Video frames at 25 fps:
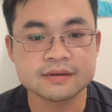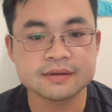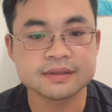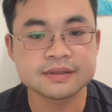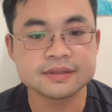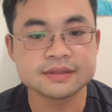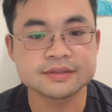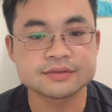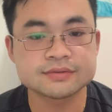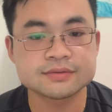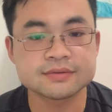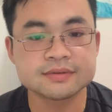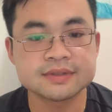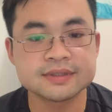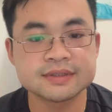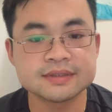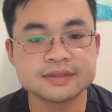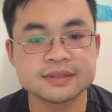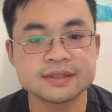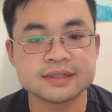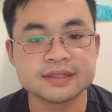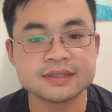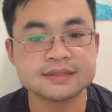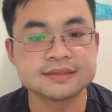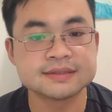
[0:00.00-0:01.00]
Insulin
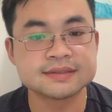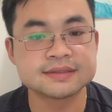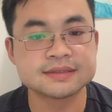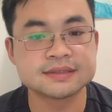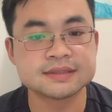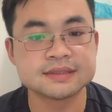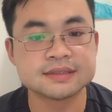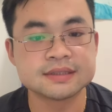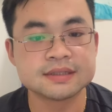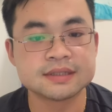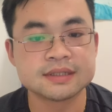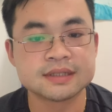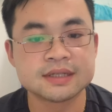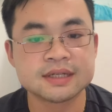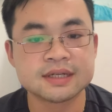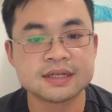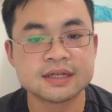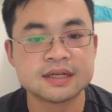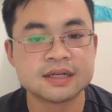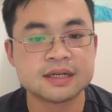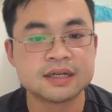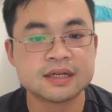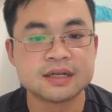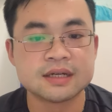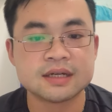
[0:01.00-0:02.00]
is
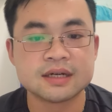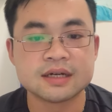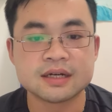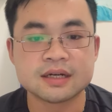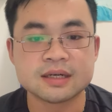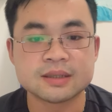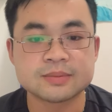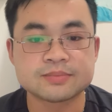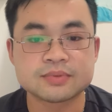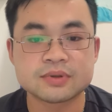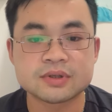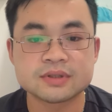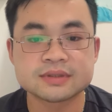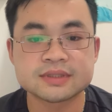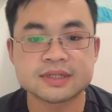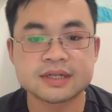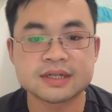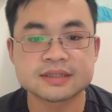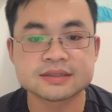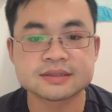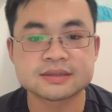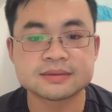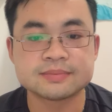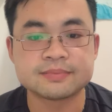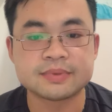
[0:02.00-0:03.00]

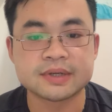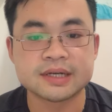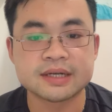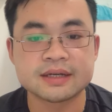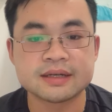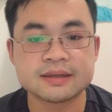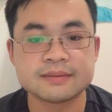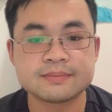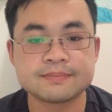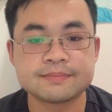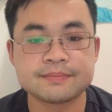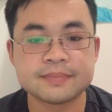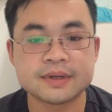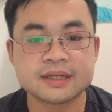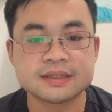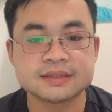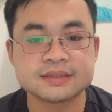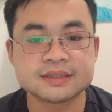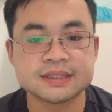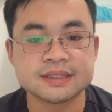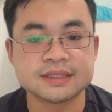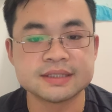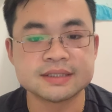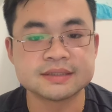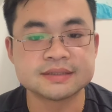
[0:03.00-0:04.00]
produced by
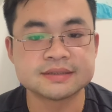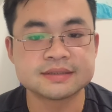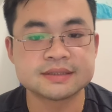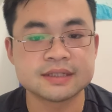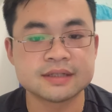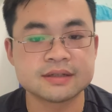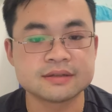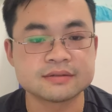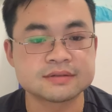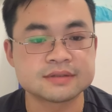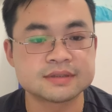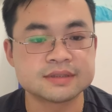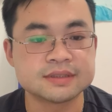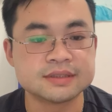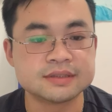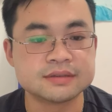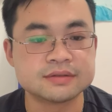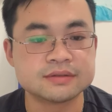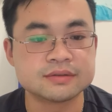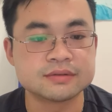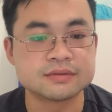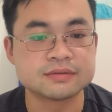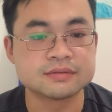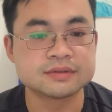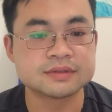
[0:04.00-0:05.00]
beta cells
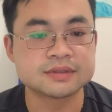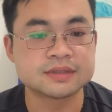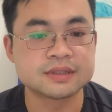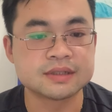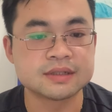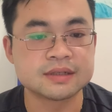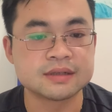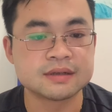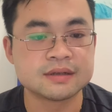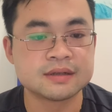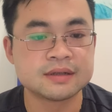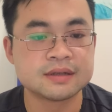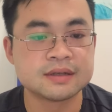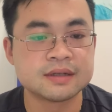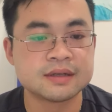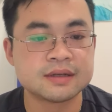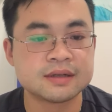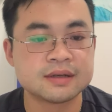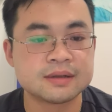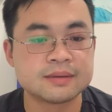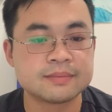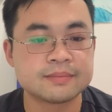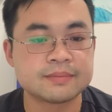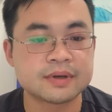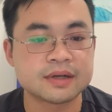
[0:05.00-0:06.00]
into the
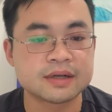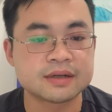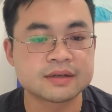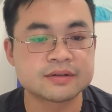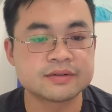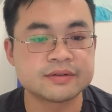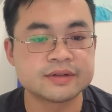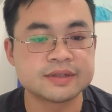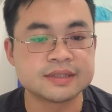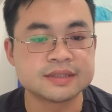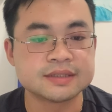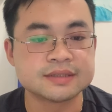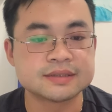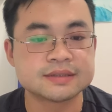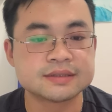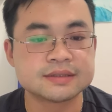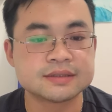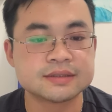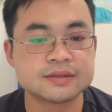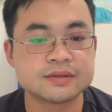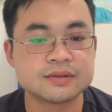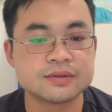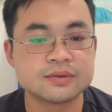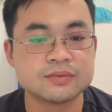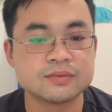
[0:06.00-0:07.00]
pancreas.
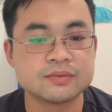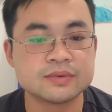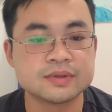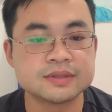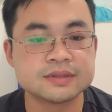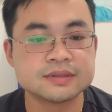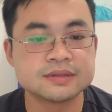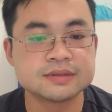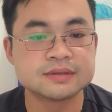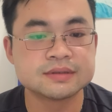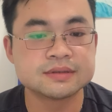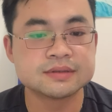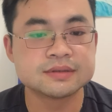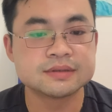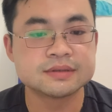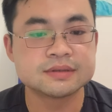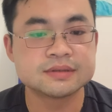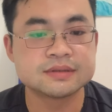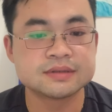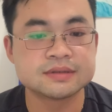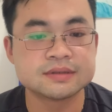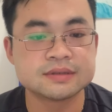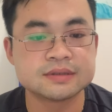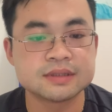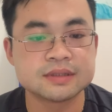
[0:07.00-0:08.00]
When
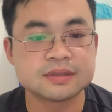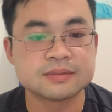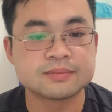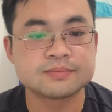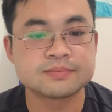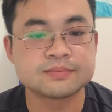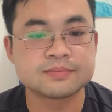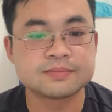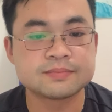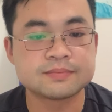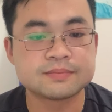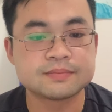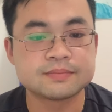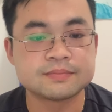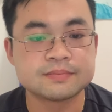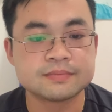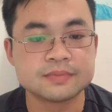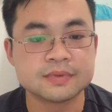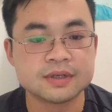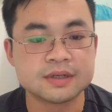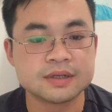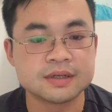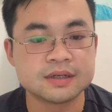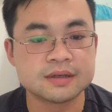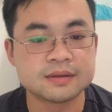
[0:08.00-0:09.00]
the
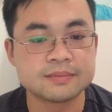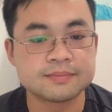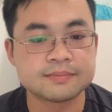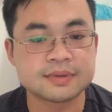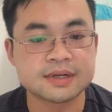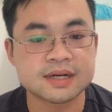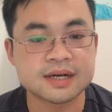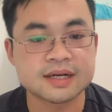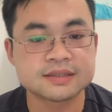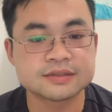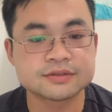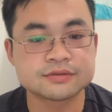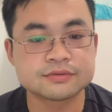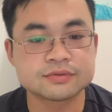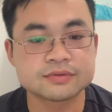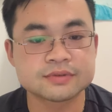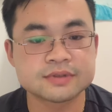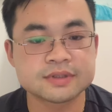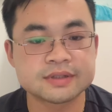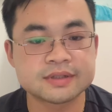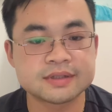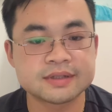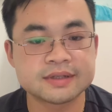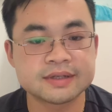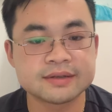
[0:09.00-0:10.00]
blood
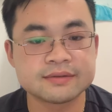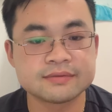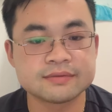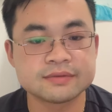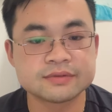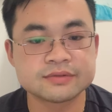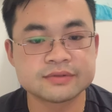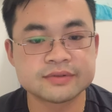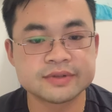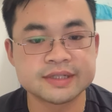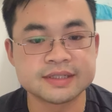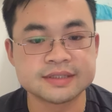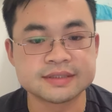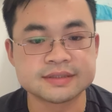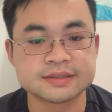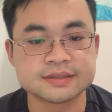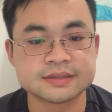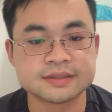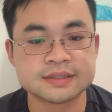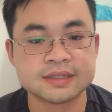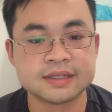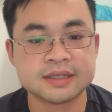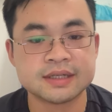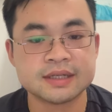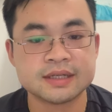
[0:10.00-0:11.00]
sugar level rises,
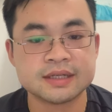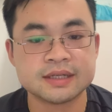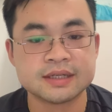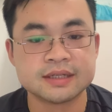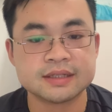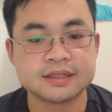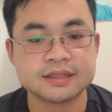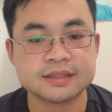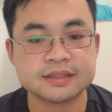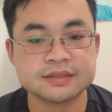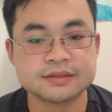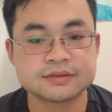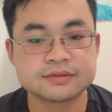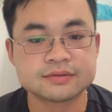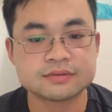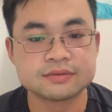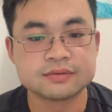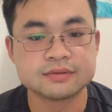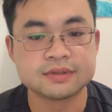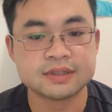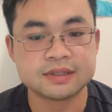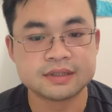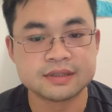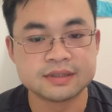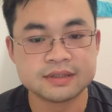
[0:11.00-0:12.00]

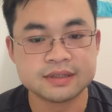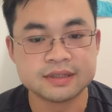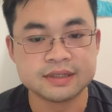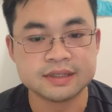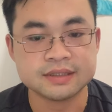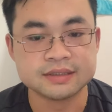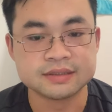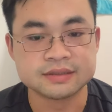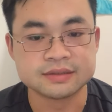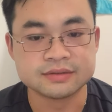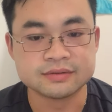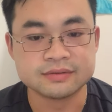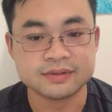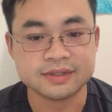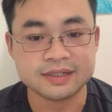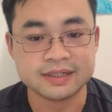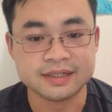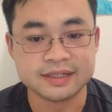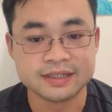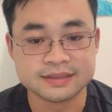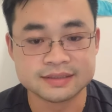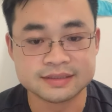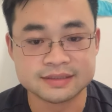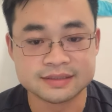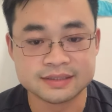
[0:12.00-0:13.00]
insulin is
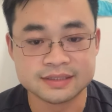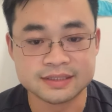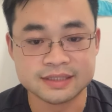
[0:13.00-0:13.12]
released.